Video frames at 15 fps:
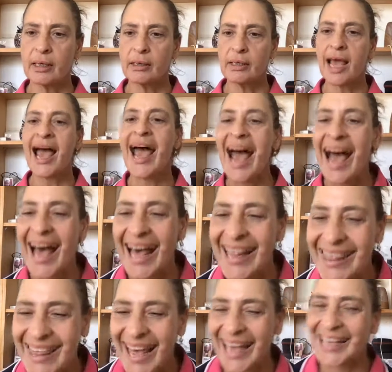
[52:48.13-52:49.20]

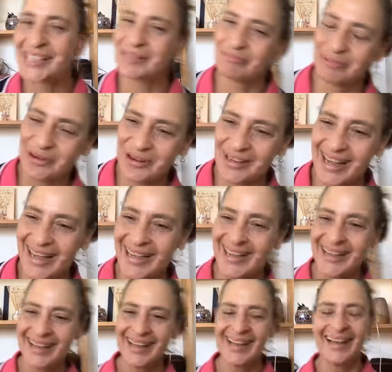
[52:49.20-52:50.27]
thanks, Paula.
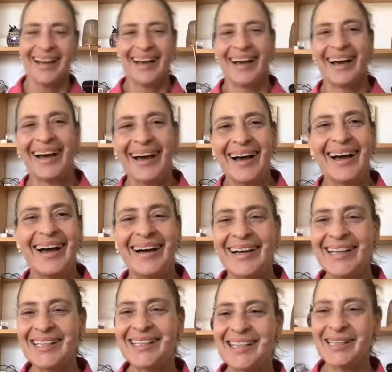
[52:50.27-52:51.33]
Oh,
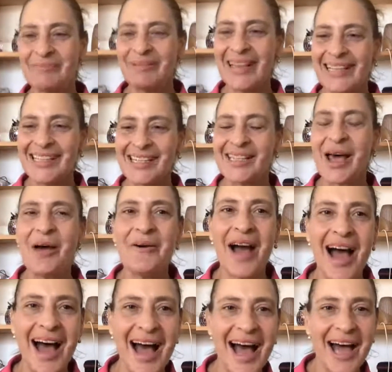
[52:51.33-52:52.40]
it's just been so
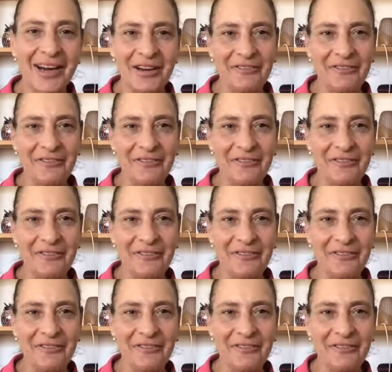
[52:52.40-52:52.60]
hard.